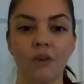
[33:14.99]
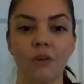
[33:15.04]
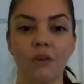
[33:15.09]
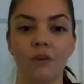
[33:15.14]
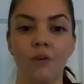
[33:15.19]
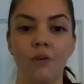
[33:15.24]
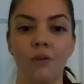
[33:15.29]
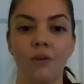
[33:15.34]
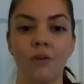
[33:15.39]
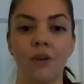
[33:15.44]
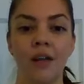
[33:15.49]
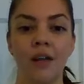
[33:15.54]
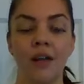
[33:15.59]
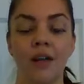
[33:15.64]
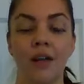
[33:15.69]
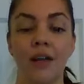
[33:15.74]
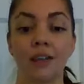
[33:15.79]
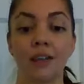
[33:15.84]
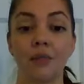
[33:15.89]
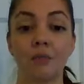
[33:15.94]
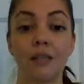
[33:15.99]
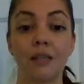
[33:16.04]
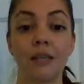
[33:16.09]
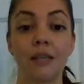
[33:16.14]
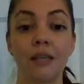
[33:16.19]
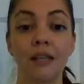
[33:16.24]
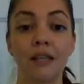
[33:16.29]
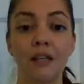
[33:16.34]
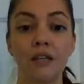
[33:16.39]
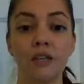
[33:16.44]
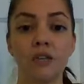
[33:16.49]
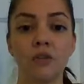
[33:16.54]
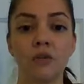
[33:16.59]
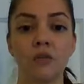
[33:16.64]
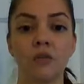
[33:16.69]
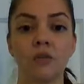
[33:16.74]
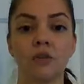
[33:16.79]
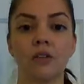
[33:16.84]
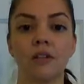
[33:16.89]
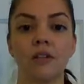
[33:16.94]
So, at the beginning,
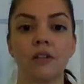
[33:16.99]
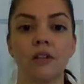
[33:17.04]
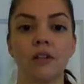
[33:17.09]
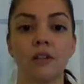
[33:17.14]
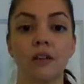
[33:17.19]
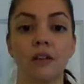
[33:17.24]
you will